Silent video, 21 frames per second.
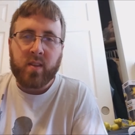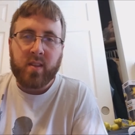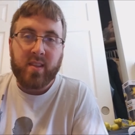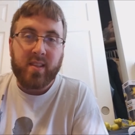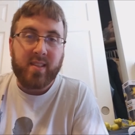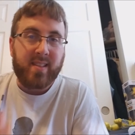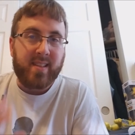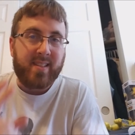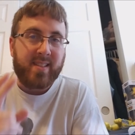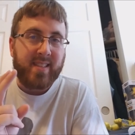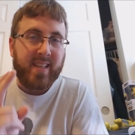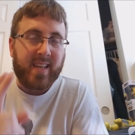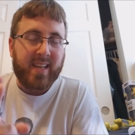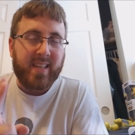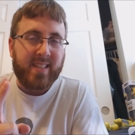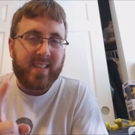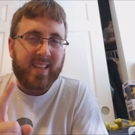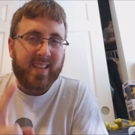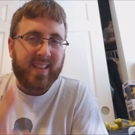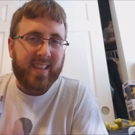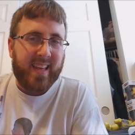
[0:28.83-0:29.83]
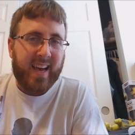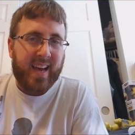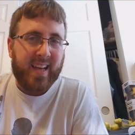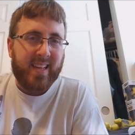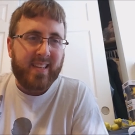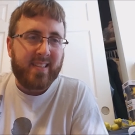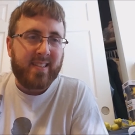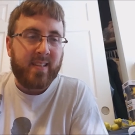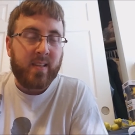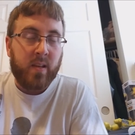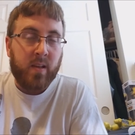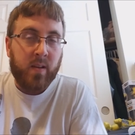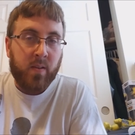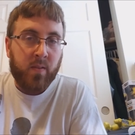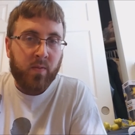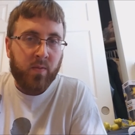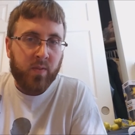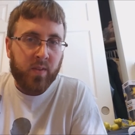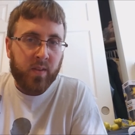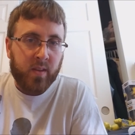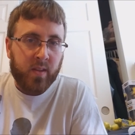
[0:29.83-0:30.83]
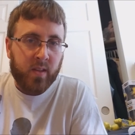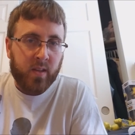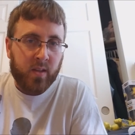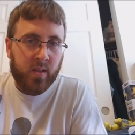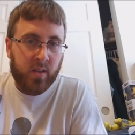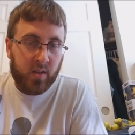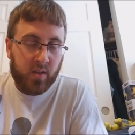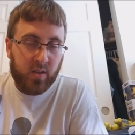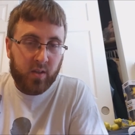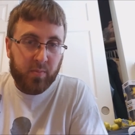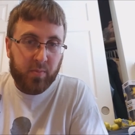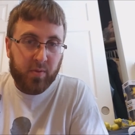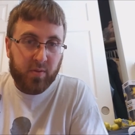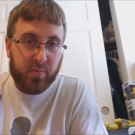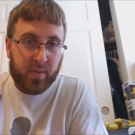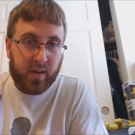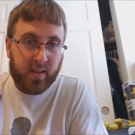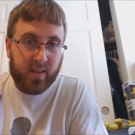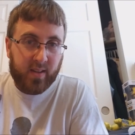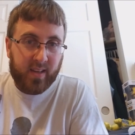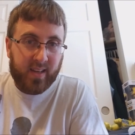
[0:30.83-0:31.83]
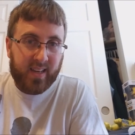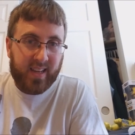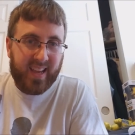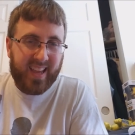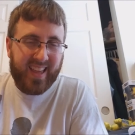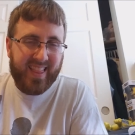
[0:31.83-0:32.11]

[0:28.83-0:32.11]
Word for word: This is the second to last YouTuber Spotlight.